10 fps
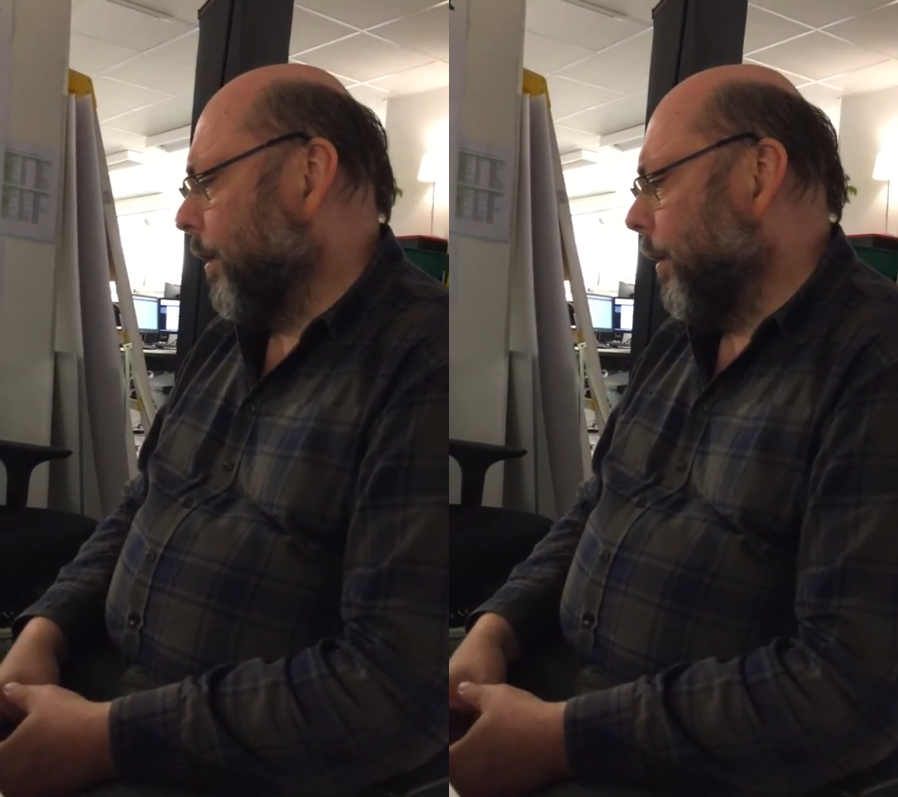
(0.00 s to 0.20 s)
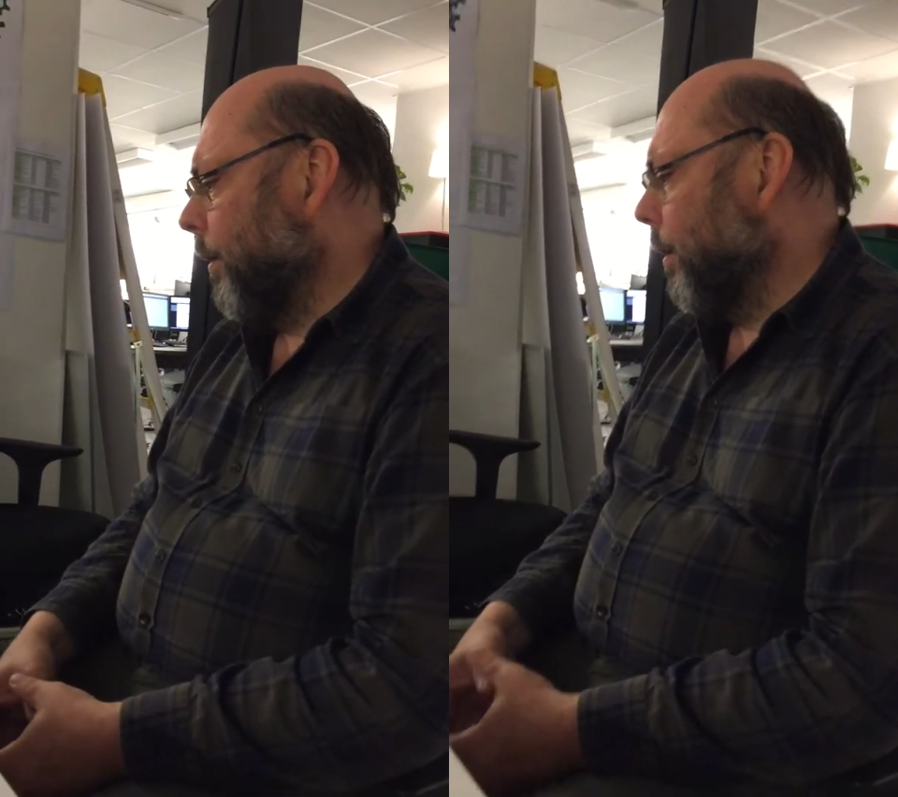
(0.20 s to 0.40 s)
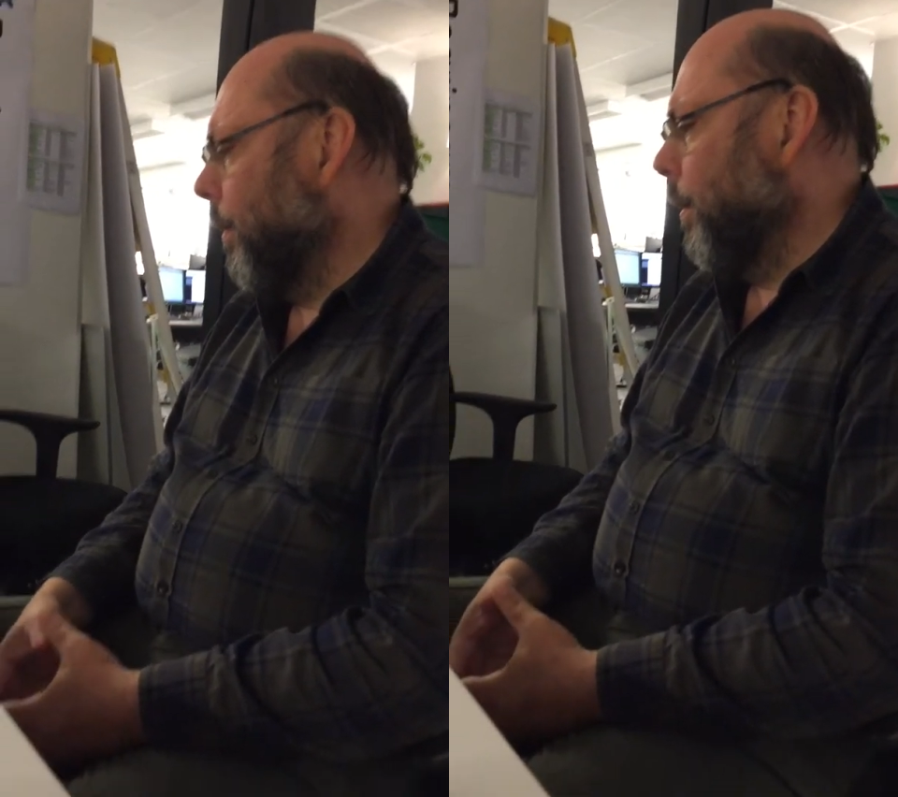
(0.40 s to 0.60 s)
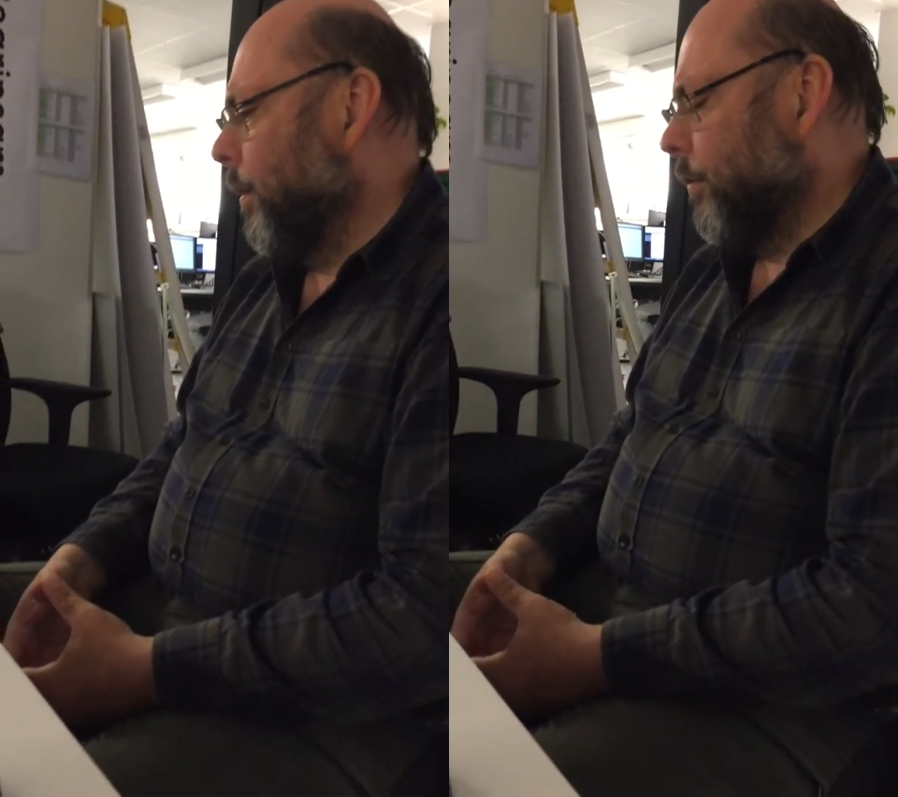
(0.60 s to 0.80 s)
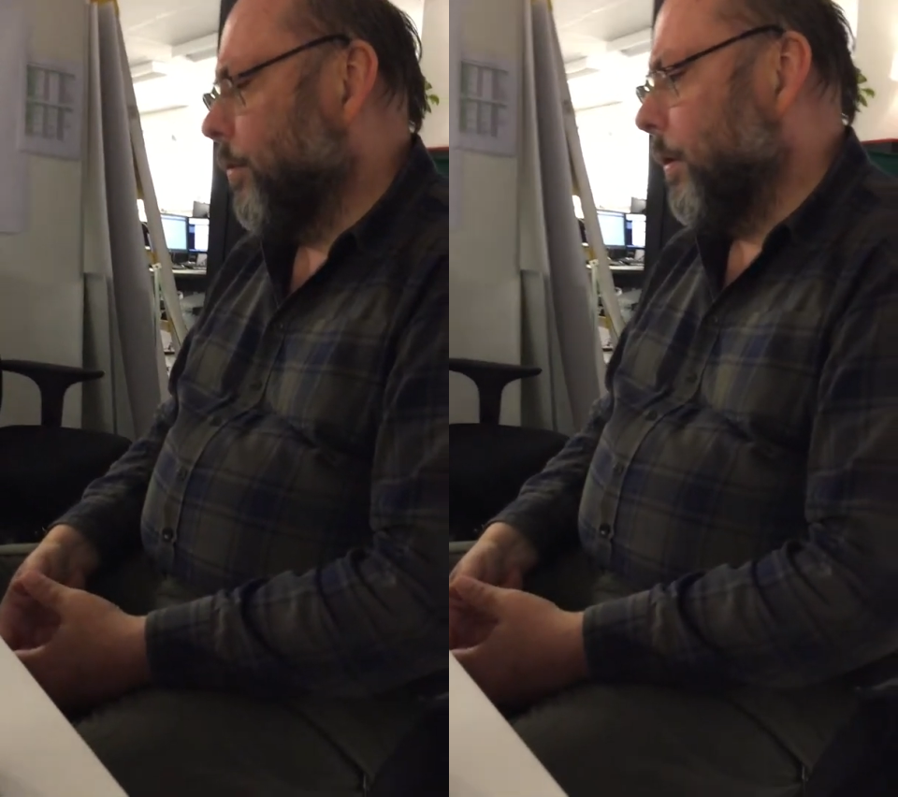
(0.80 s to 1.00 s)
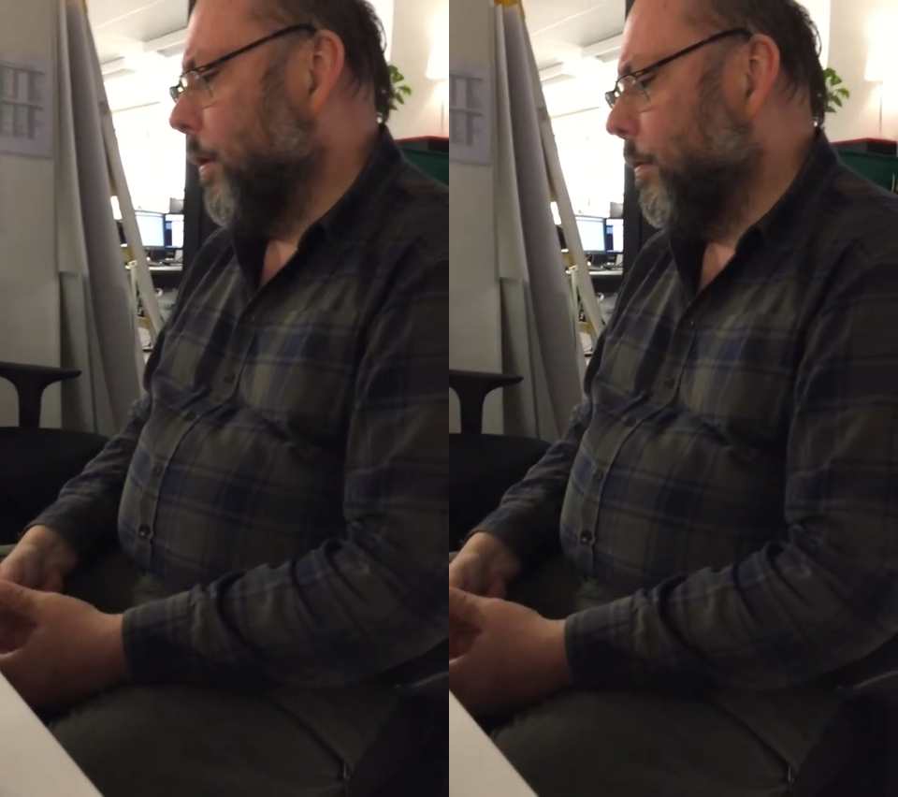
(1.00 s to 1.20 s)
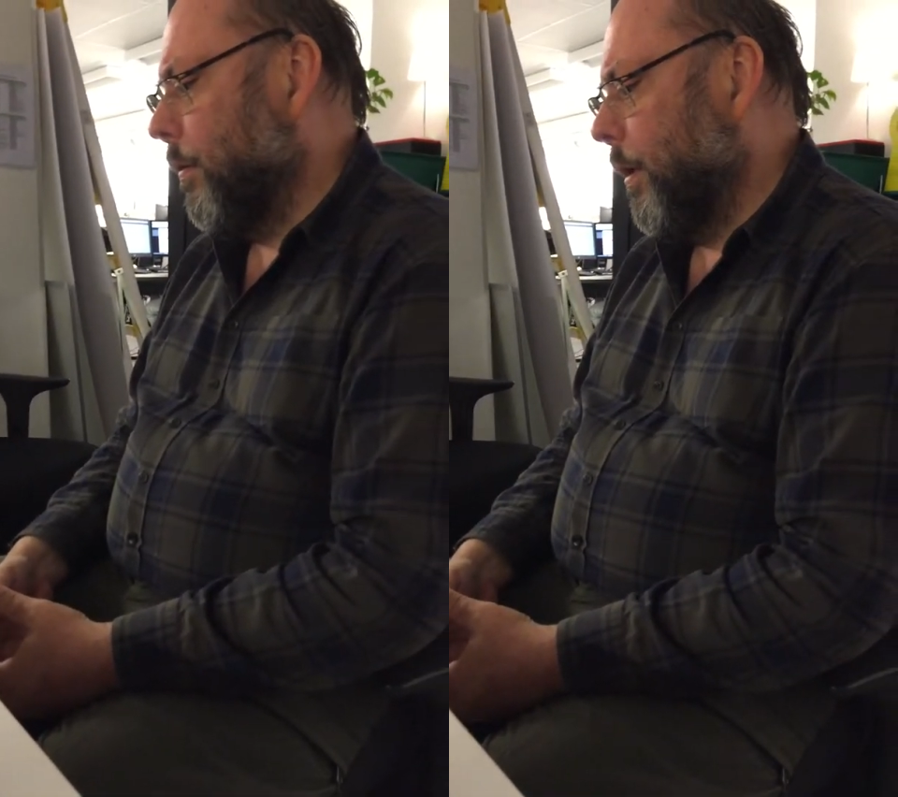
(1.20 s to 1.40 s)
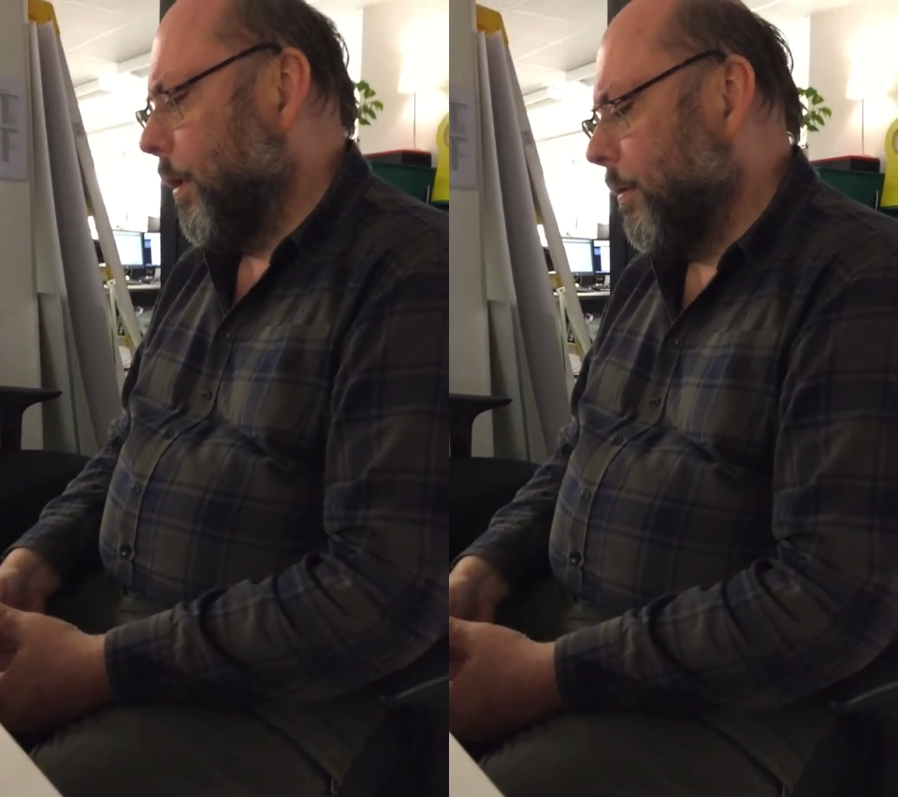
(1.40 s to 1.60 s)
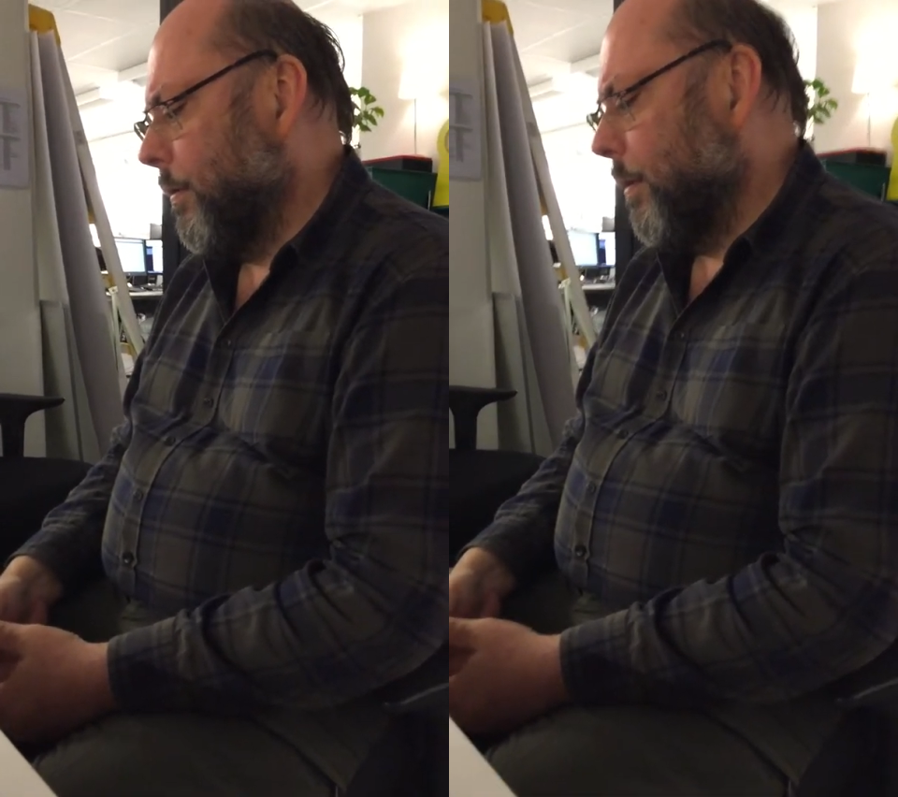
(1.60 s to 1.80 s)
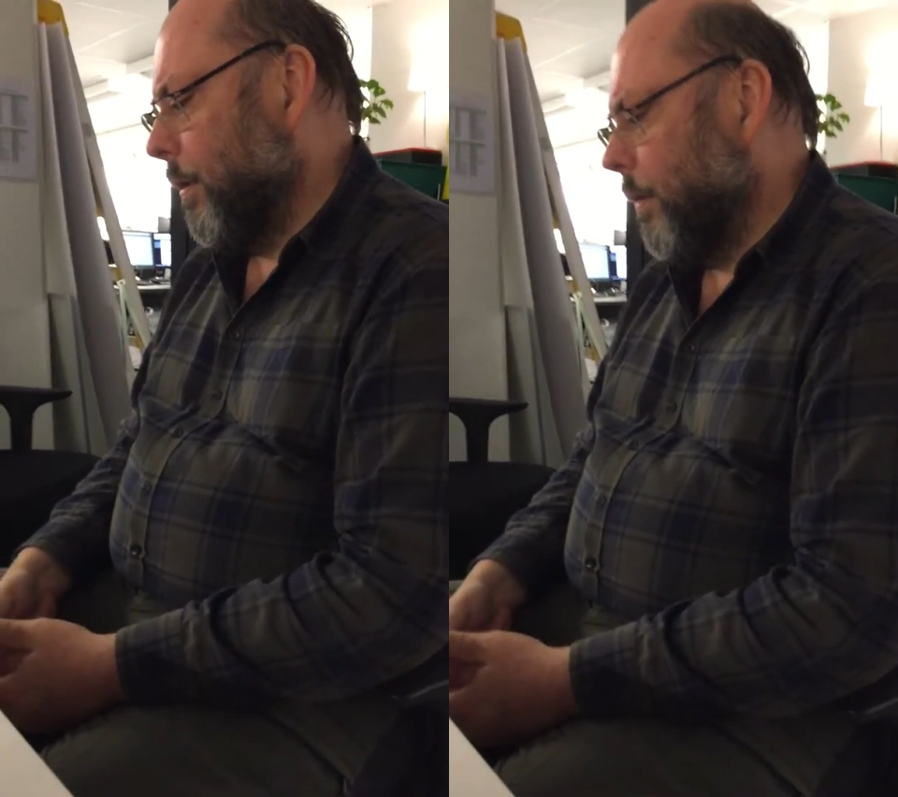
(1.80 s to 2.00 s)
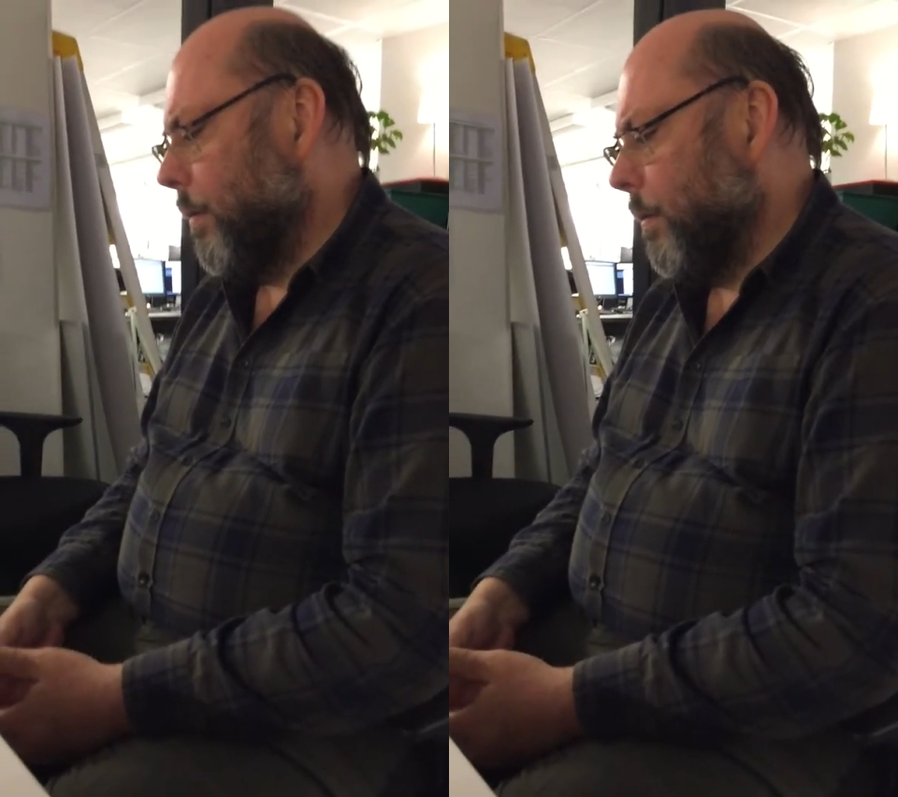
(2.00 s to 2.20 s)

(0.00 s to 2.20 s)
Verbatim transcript: I So, so that's uh,